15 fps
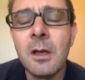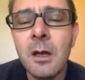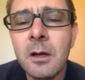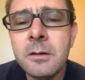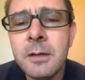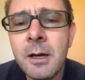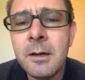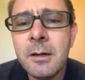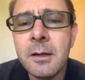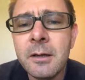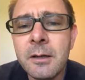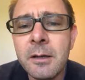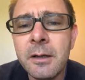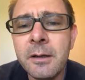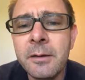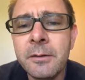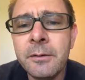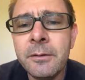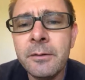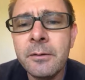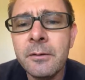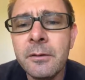OdataLink
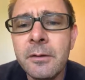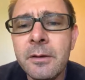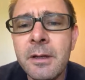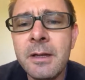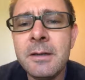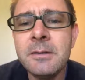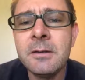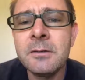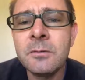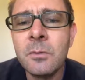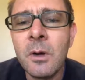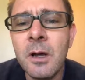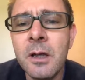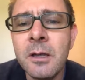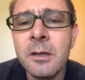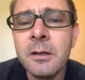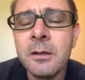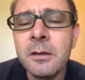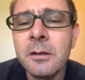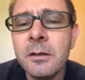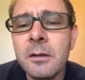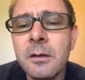is the easiest way
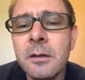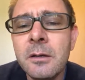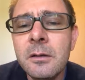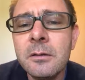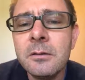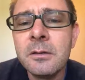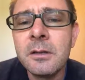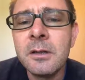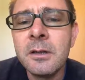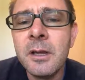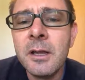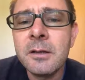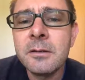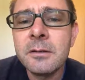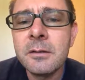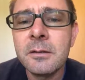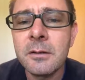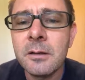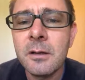to connect